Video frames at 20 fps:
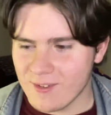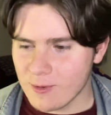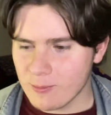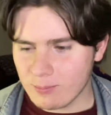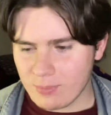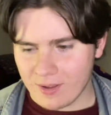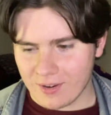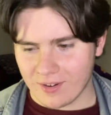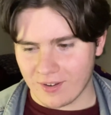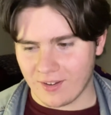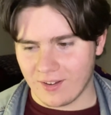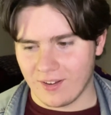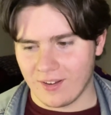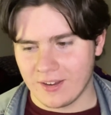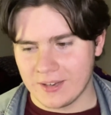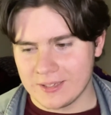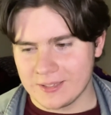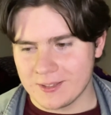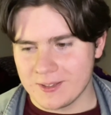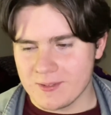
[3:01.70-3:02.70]
But,
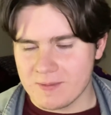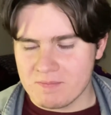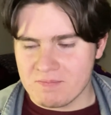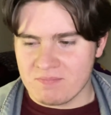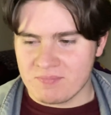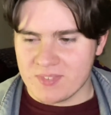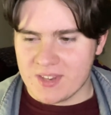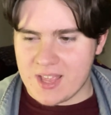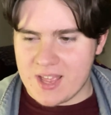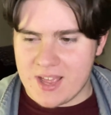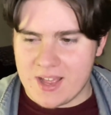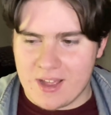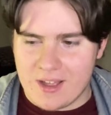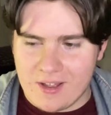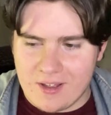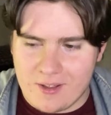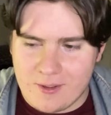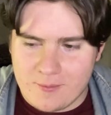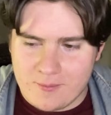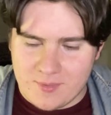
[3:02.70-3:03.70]

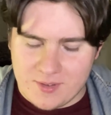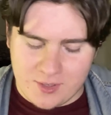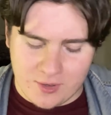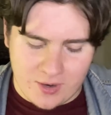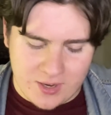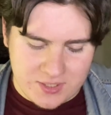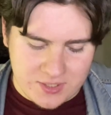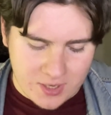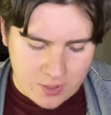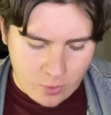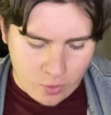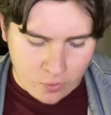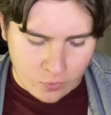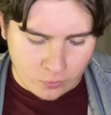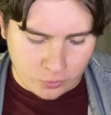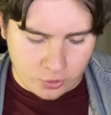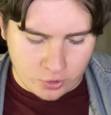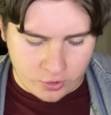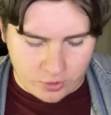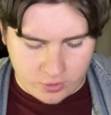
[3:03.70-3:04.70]
you know, as I grow
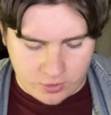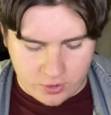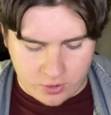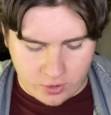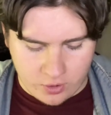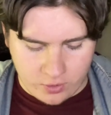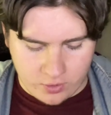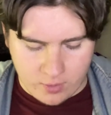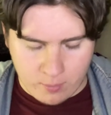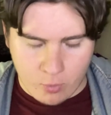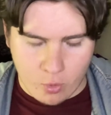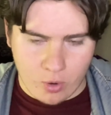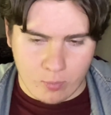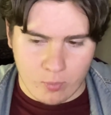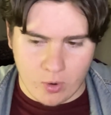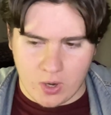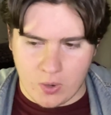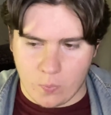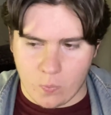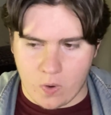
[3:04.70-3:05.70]
older, you know, and the more and
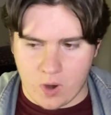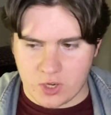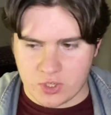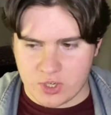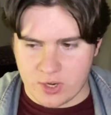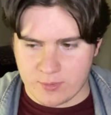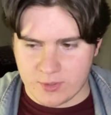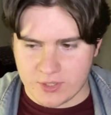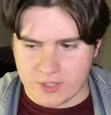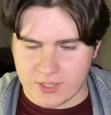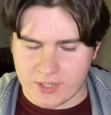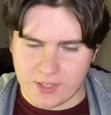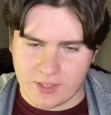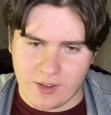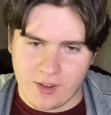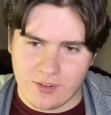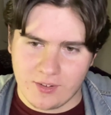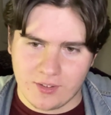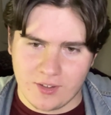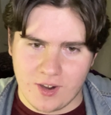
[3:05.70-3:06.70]
more I watch, I'm just like,
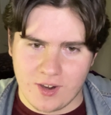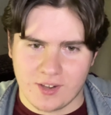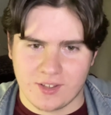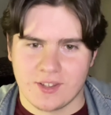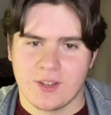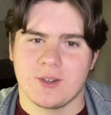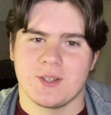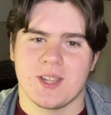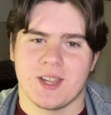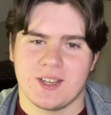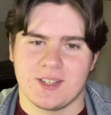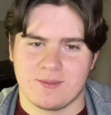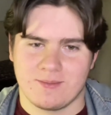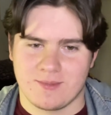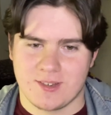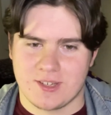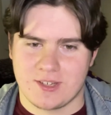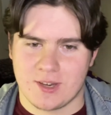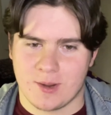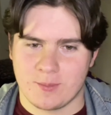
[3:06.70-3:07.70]
oh, look, there's
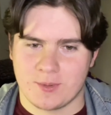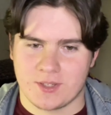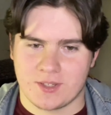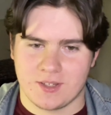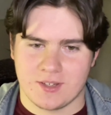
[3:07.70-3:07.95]
that jump